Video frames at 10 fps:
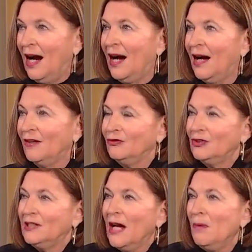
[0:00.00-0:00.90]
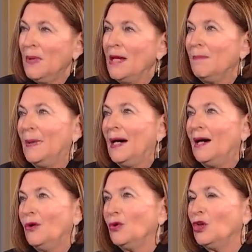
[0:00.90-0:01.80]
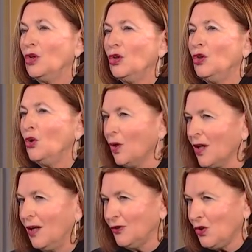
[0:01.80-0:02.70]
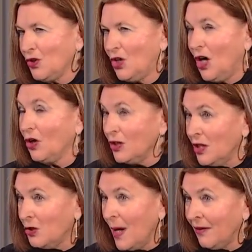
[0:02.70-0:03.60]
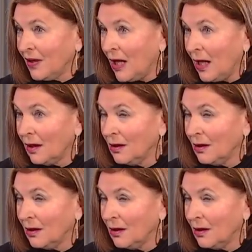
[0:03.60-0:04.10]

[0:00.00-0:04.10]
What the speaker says: Tell me about your culture shock, or did you have any?